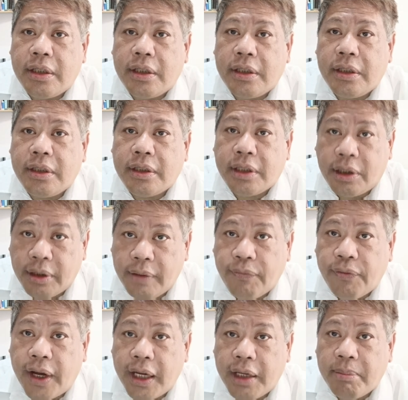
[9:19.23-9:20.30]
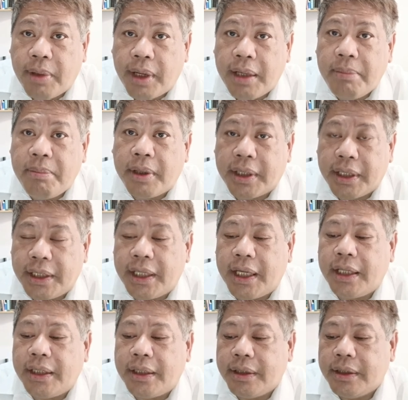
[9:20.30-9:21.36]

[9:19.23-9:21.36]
certified by Marina.